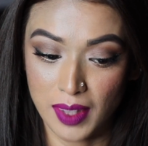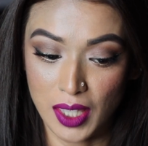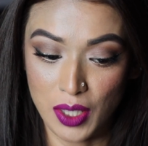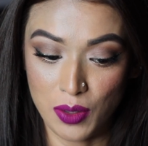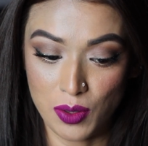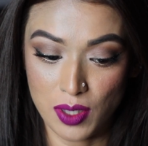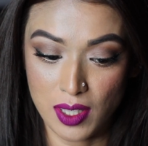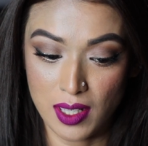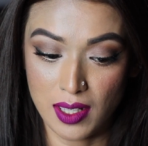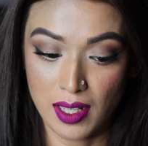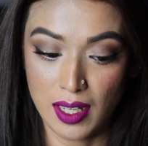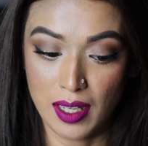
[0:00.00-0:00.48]

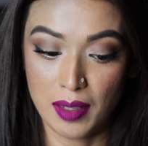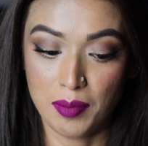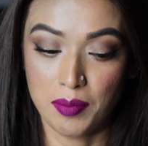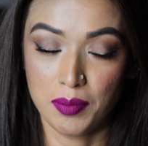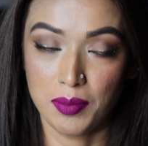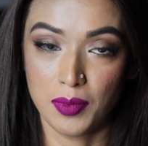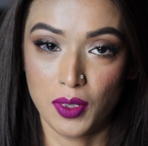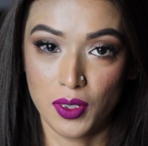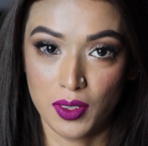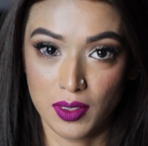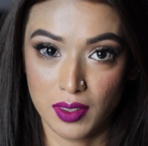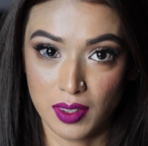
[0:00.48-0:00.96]

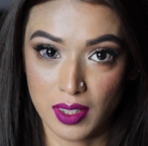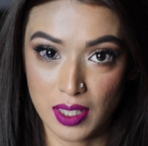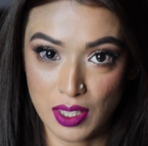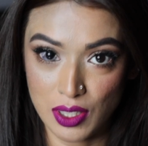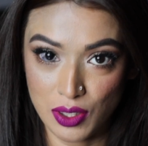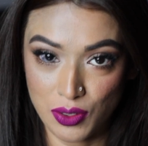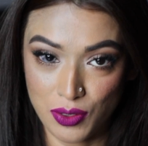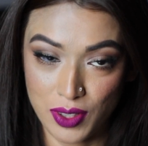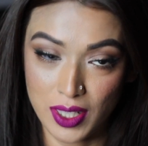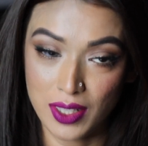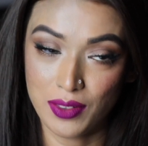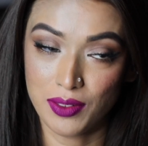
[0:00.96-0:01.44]
username on the
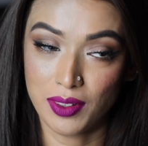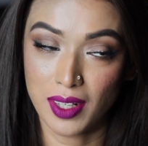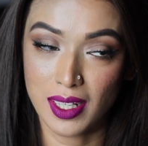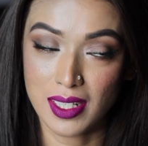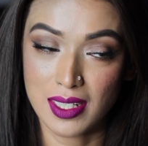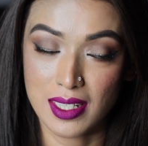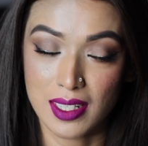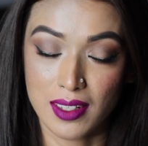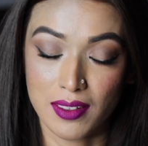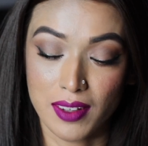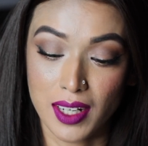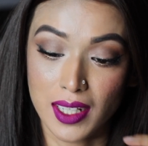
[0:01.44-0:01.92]
screen
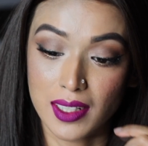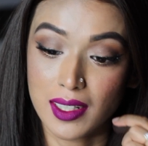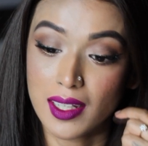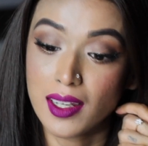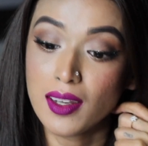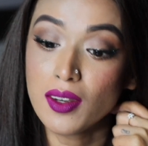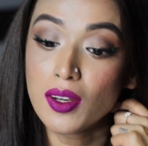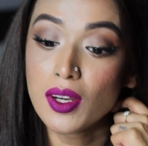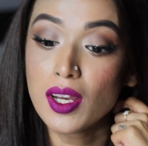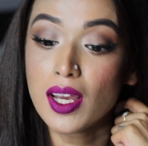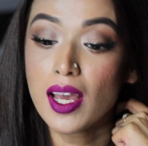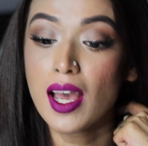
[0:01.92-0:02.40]
right here right
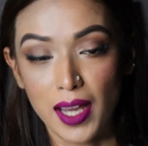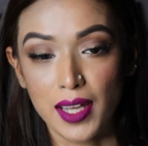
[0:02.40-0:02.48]
now.